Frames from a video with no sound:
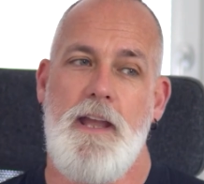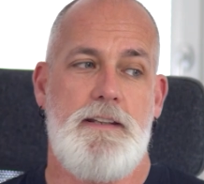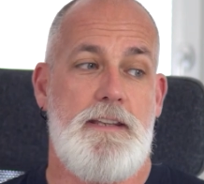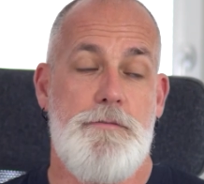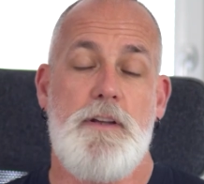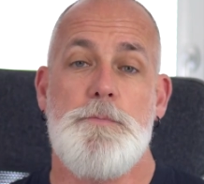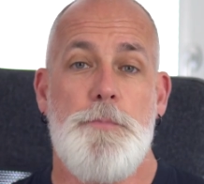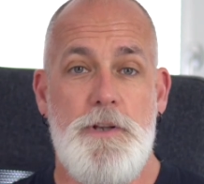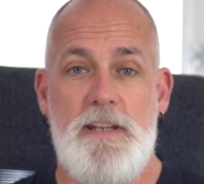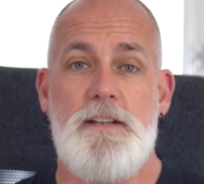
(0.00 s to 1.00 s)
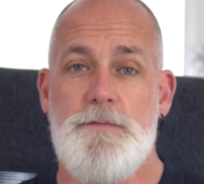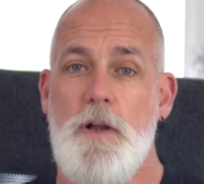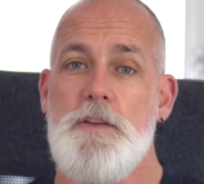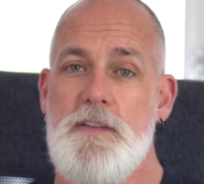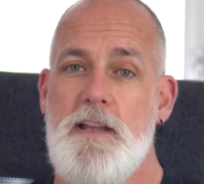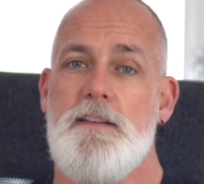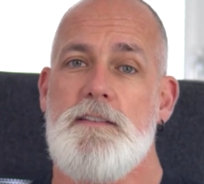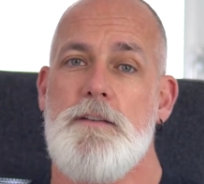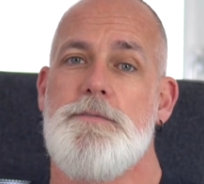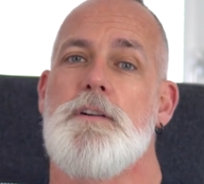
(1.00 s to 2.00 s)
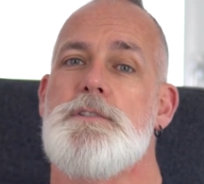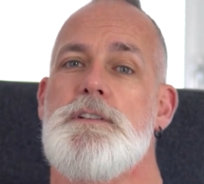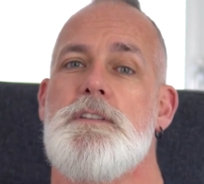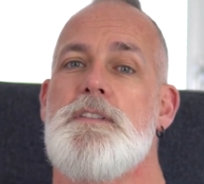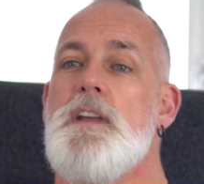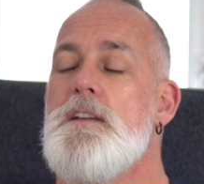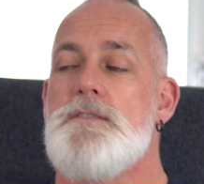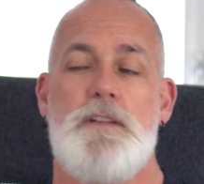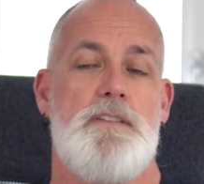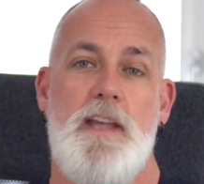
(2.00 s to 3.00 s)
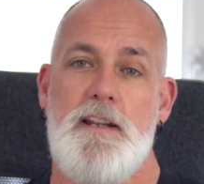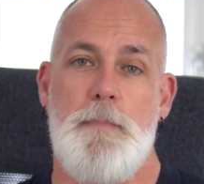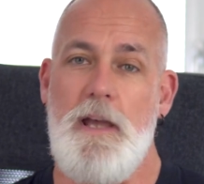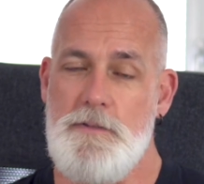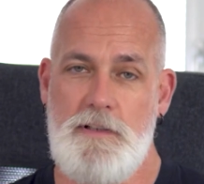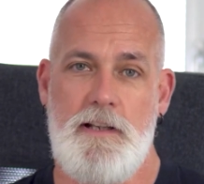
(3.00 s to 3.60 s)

and give us pretty advanced editing functions just at a mouse